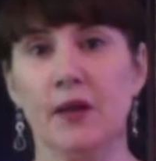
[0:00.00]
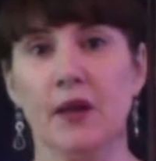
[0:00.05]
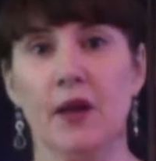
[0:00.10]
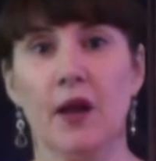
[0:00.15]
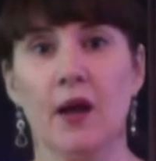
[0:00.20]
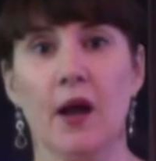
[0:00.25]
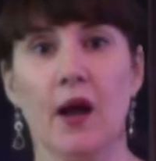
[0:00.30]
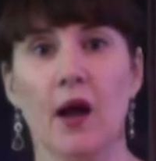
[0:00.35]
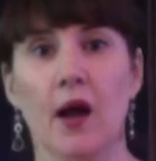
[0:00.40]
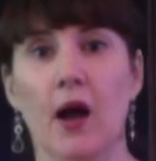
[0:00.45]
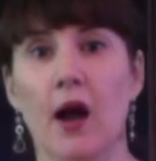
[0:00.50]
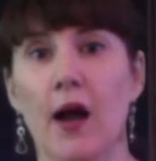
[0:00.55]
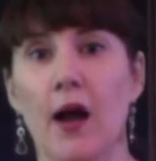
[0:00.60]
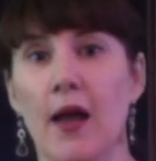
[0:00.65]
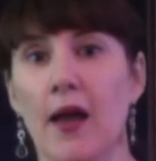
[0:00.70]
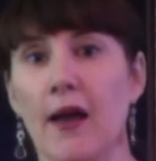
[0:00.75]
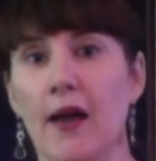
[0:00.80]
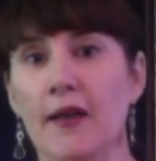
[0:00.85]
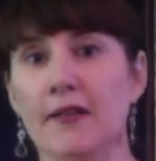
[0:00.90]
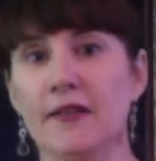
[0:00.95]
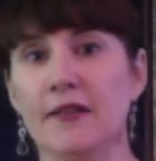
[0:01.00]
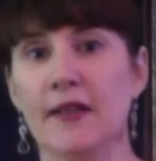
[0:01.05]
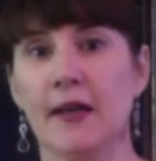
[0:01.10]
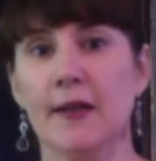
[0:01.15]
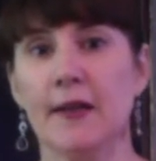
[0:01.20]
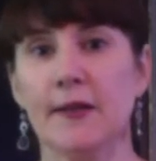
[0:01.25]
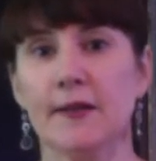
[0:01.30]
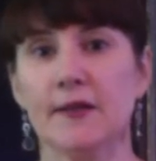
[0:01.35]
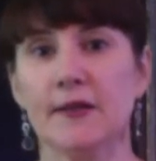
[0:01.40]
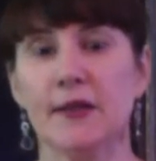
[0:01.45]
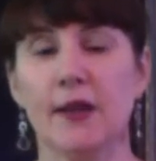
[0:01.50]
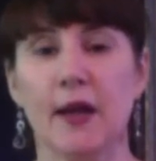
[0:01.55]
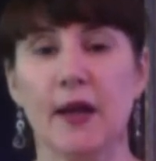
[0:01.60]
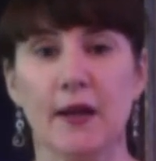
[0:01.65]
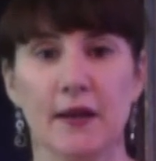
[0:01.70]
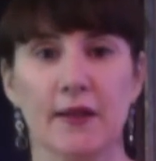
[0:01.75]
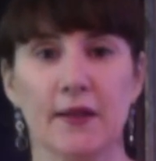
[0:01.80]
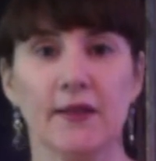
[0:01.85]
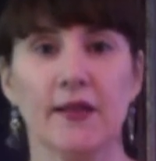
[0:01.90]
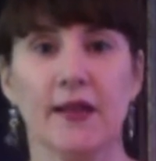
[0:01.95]
I had
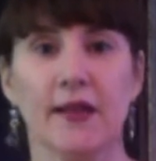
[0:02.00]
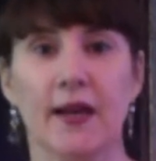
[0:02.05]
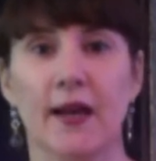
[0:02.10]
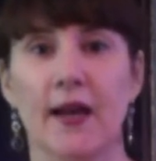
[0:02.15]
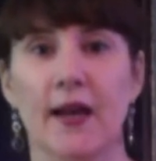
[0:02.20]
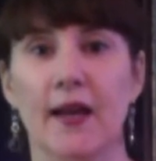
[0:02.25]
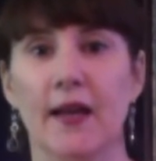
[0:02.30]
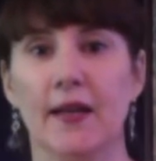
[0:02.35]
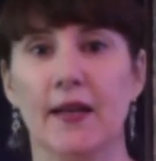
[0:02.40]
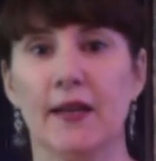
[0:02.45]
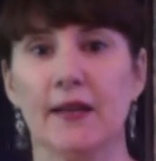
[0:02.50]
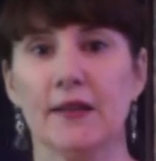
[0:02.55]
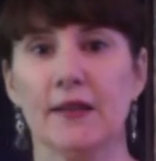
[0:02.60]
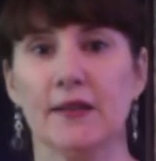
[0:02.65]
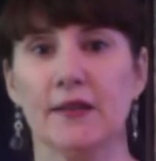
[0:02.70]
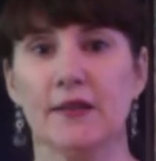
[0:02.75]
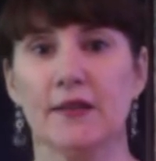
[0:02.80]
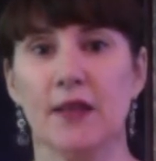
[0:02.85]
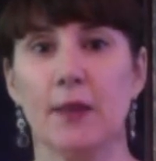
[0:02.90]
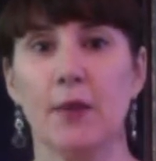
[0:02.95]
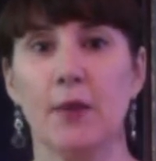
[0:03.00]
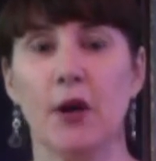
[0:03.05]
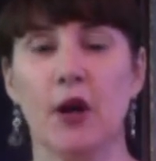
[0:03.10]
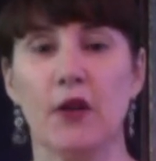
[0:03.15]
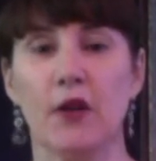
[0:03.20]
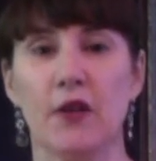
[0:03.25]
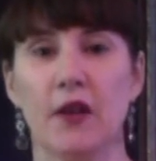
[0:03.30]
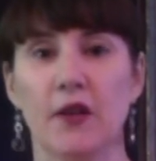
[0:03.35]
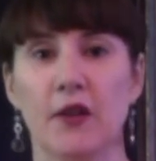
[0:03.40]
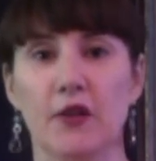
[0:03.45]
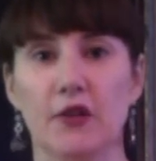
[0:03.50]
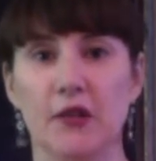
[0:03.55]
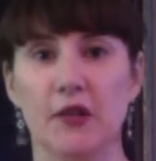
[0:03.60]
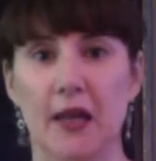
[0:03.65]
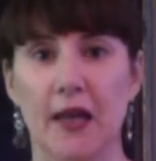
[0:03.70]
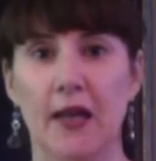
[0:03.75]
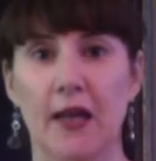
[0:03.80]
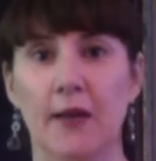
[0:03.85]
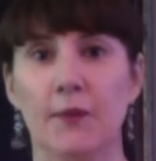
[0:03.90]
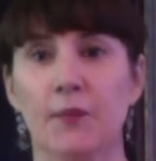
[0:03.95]
a guy at a seminar the other
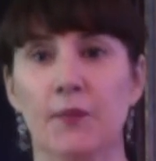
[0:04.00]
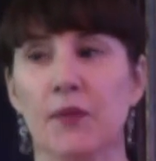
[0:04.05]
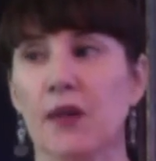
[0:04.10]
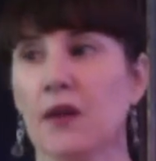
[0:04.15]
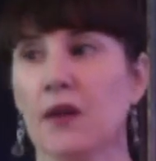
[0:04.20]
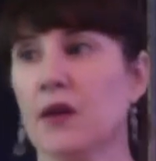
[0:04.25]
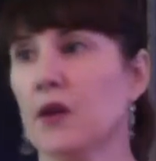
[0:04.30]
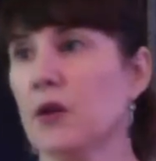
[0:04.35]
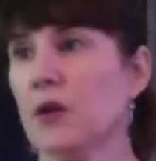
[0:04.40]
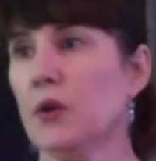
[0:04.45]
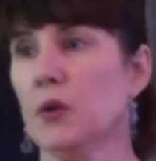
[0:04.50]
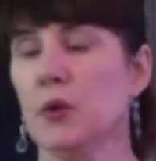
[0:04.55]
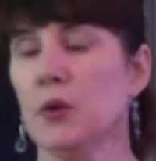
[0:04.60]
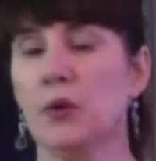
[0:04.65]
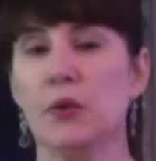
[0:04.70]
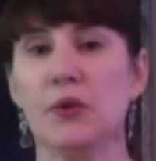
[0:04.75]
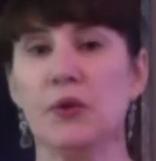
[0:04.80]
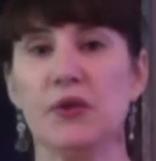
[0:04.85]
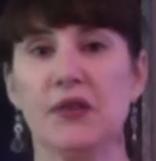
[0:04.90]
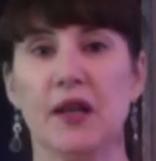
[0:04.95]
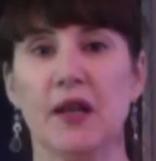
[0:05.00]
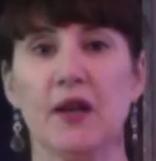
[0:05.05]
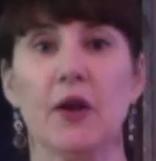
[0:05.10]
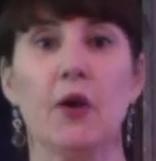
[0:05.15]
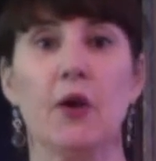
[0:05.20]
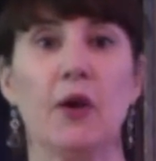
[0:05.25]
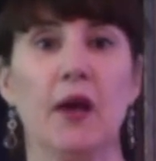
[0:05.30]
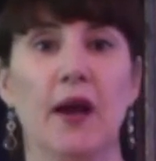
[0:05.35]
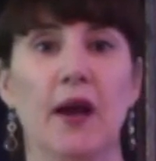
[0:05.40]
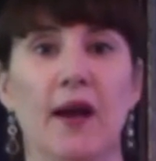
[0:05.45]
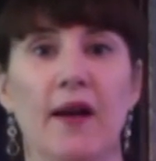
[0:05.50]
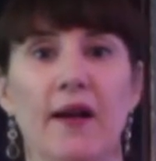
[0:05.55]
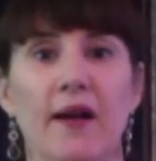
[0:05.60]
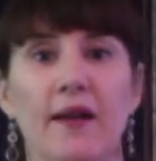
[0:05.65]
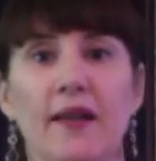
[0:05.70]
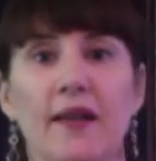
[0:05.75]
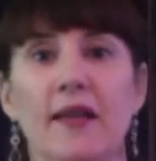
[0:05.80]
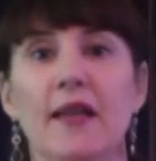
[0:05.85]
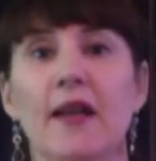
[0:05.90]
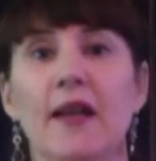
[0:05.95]
day who said, oh
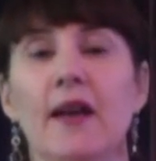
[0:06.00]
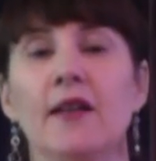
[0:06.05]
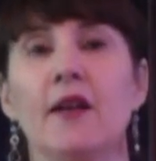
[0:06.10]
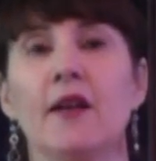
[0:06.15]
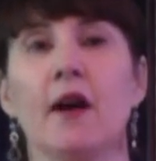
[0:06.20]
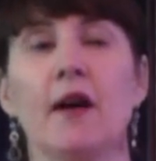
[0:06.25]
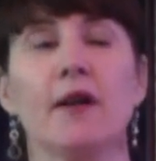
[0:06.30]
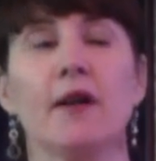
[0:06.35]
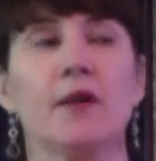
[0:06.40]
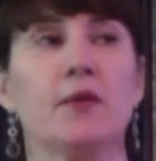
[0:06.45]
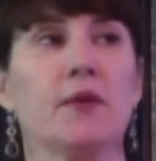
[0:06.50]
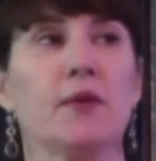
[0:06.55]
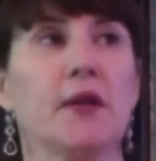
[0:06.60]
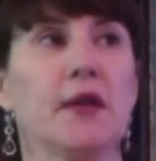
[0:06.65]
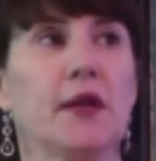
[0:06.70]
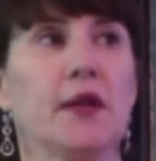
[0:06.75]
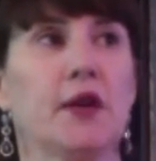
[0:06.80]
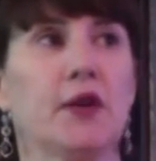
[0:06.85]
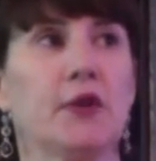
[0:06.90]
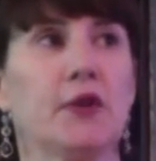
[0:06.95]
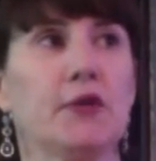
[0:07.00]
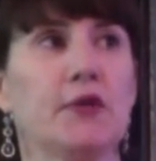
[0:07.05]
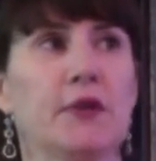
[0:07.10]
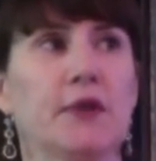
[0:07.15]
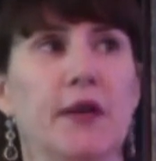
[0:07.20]
yeah, he had gotten rid of